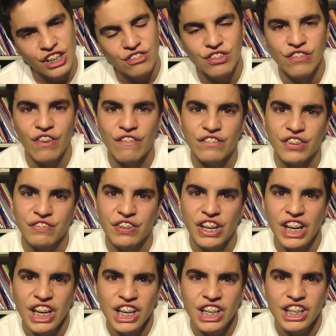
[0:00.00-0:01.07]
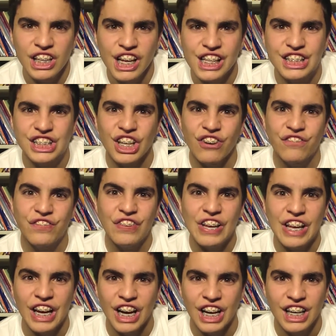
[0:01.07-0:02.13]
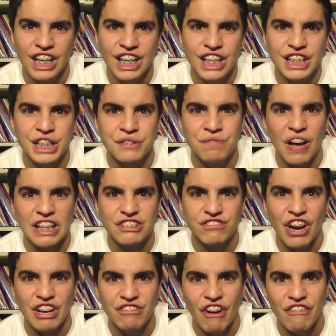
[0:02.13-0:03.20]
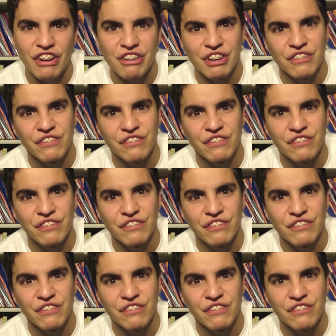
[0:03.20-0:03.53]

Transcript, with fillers: remember me? It's Sophia, your best friend when we were